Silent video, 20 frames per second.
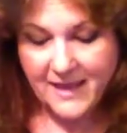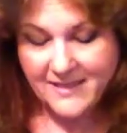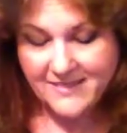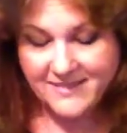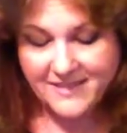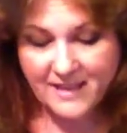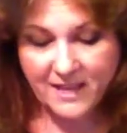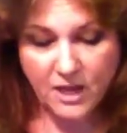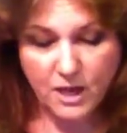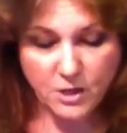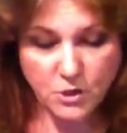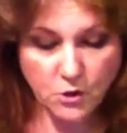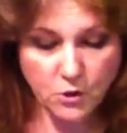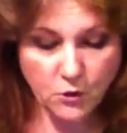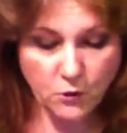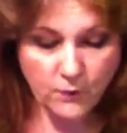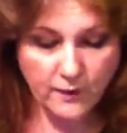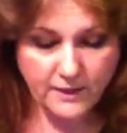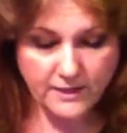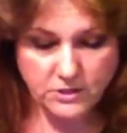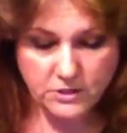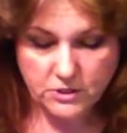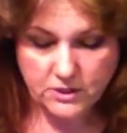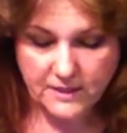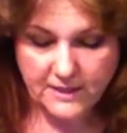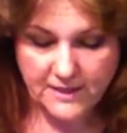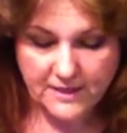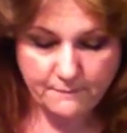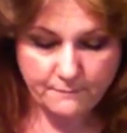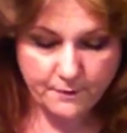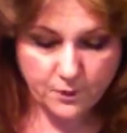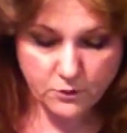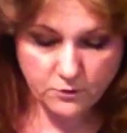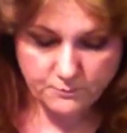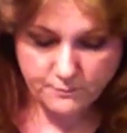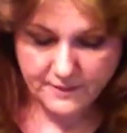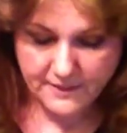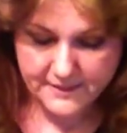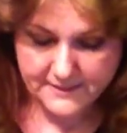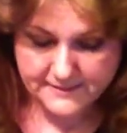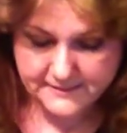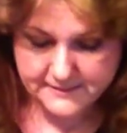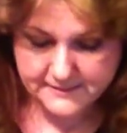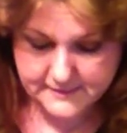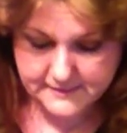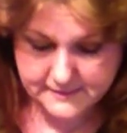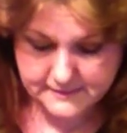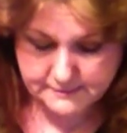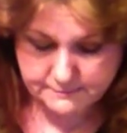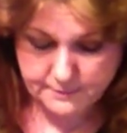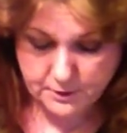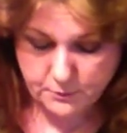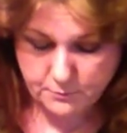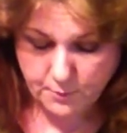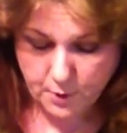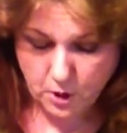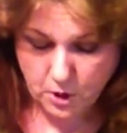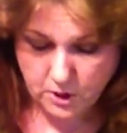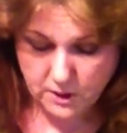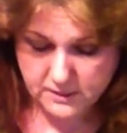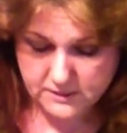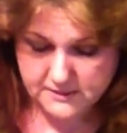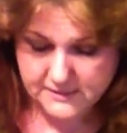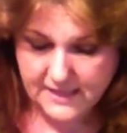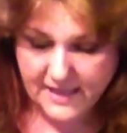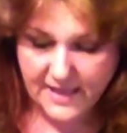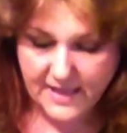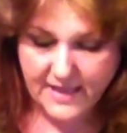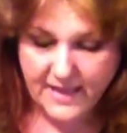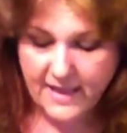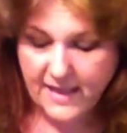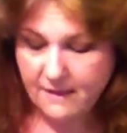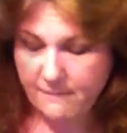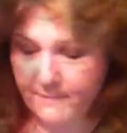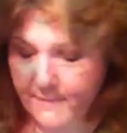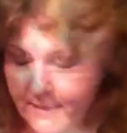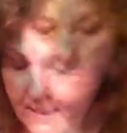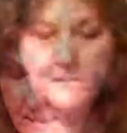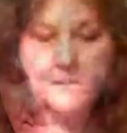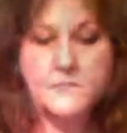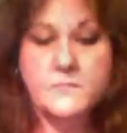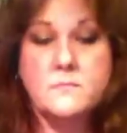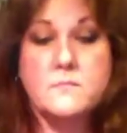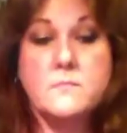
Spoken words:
Then you're going to get both pieces, both parts, A and B.